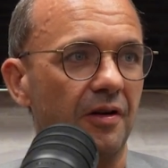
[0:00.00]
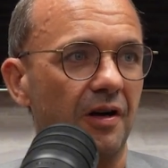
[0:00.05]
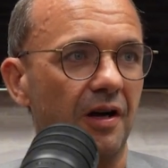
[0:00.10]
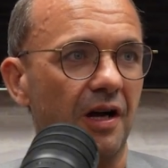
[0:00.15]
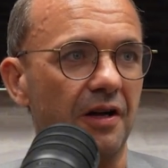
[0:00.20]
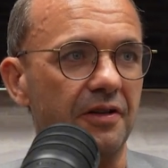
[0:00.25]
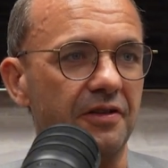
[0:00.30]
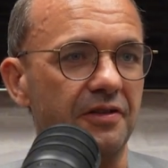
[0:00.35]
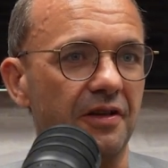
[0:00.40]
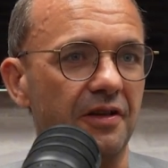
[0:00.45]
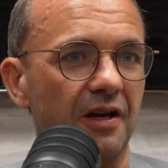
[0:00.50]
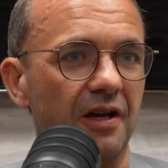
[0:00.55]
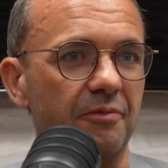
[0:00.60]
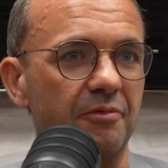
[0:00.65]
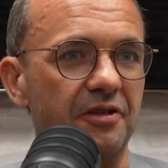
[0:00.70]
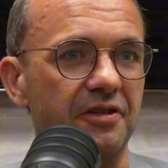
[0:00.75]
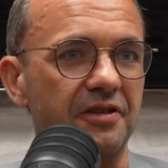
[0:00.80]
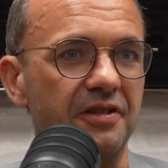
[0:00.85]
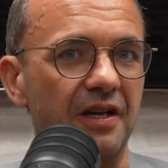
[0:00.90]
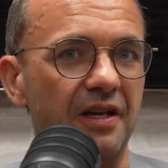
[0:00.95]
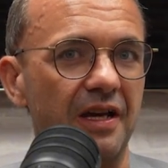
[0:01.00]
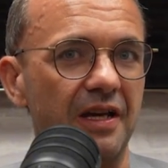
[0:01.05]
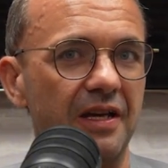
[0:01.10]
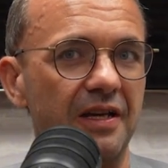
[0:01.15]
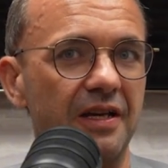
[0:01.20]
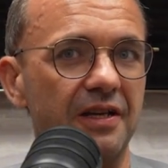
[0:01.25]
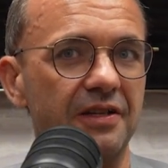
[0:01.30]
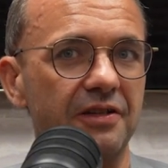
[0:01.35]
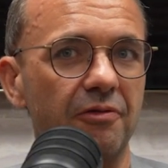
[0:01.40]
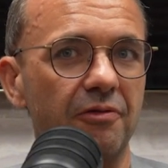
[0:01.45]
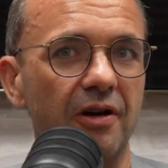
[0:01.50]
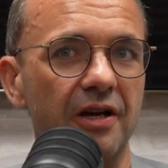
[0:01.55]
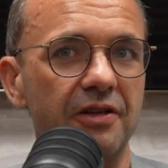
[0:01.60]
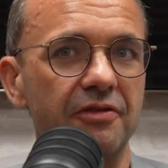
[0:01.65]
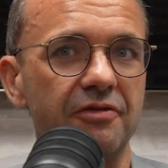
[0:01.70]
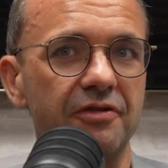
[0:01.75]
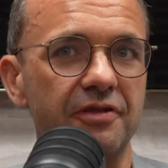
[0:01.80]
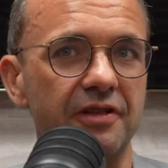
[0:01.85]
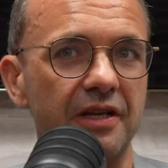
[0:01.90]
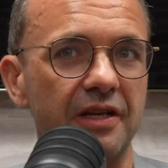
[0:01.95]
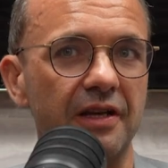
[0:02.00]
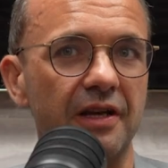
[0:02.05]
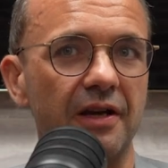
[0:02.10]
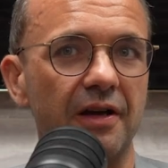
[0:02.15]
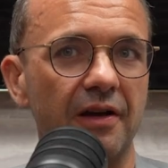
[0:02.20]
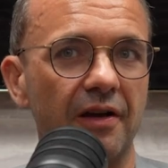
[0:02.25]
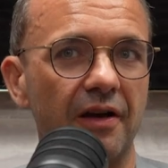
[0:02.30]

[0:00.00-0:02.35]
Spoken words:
I would say it's quite interesting.